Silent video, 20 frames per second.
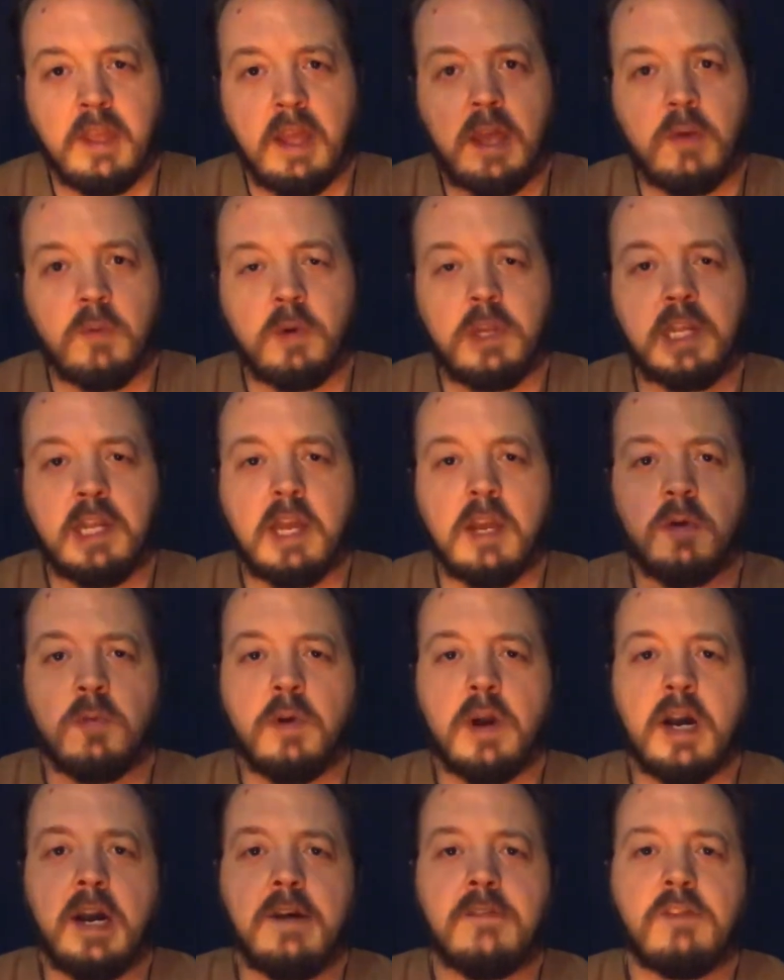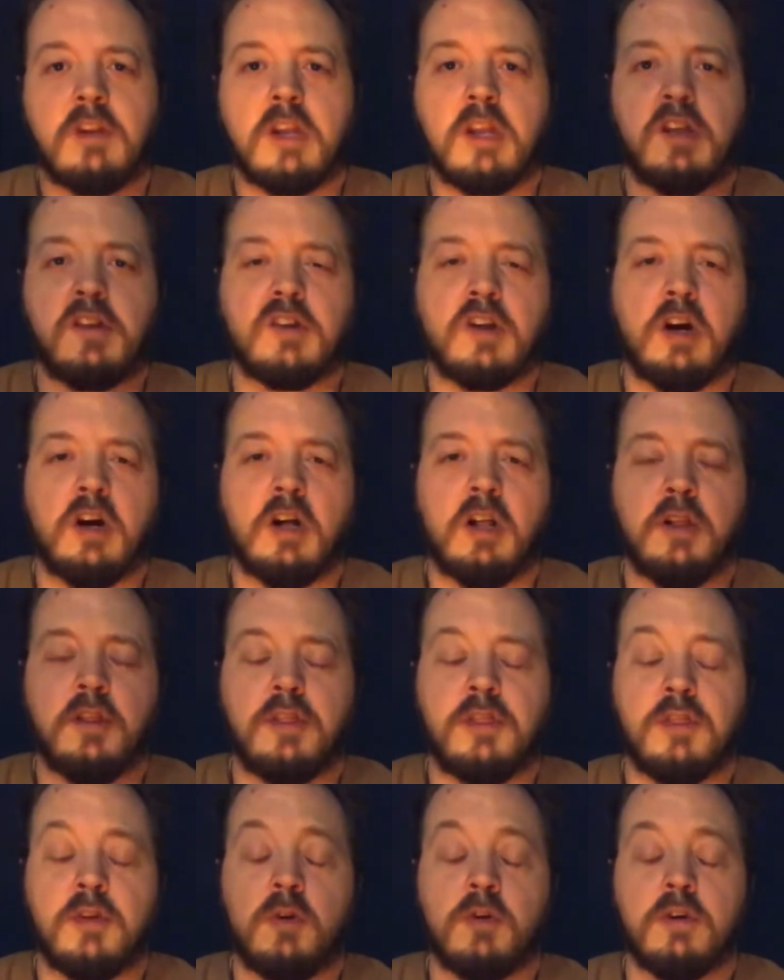And when they arrived at his hall,
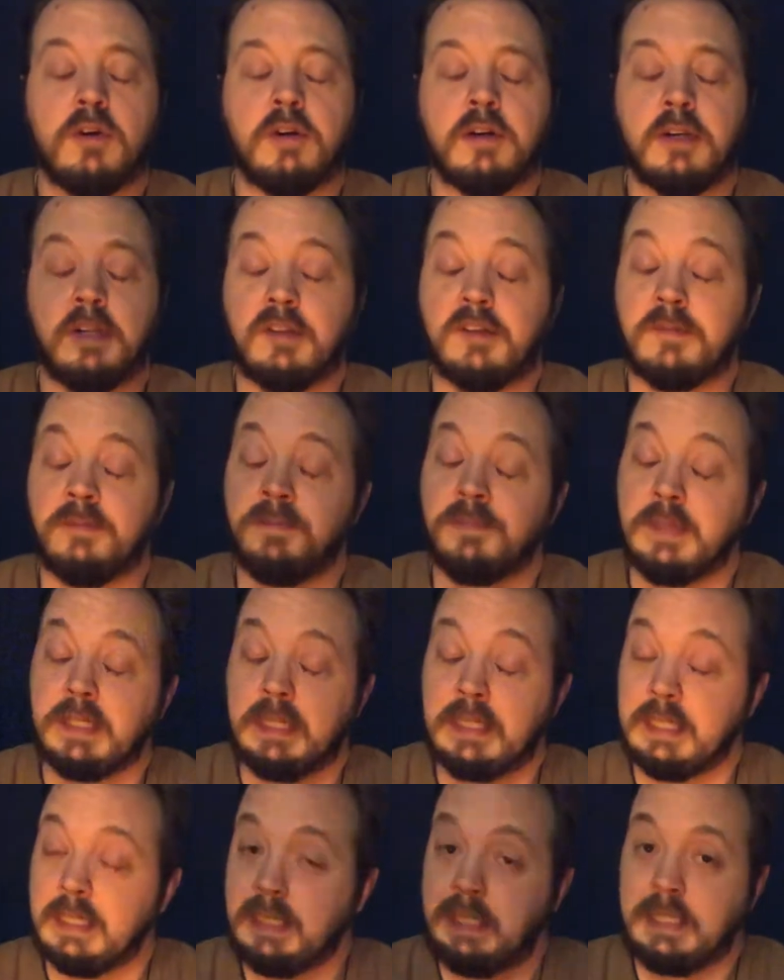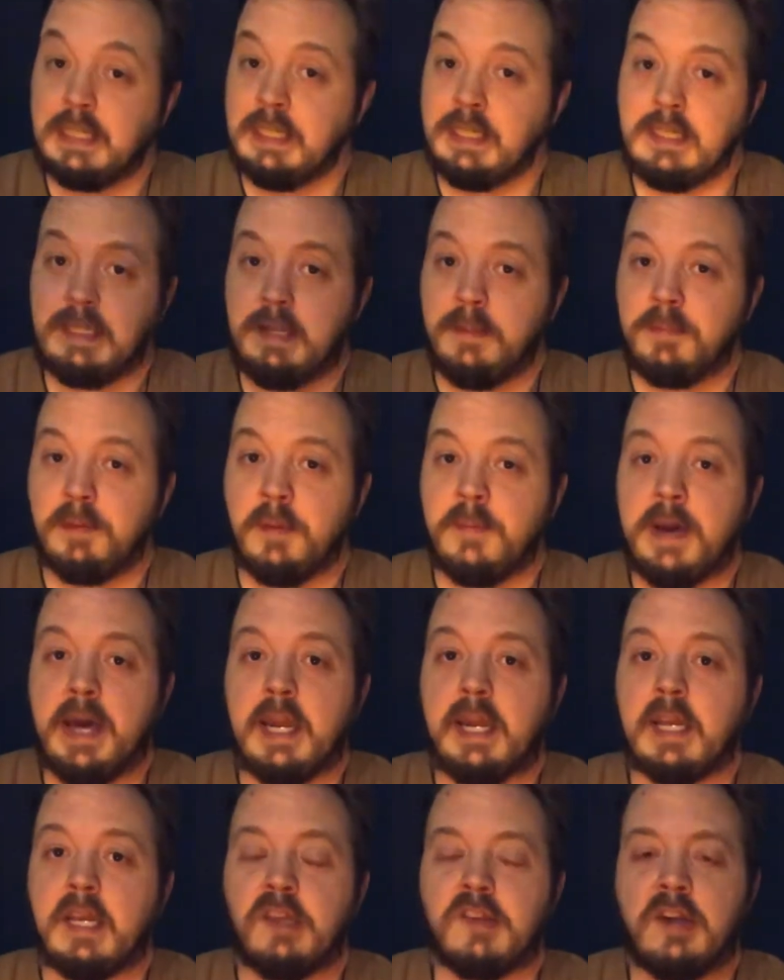Thor, as
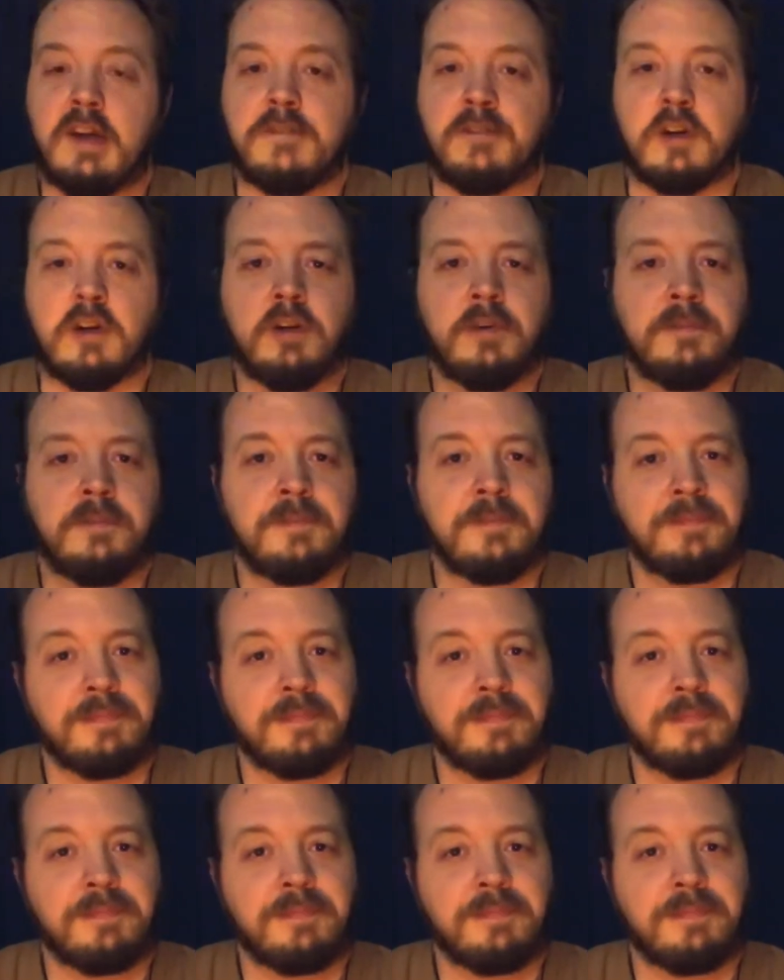diplomatic as ever,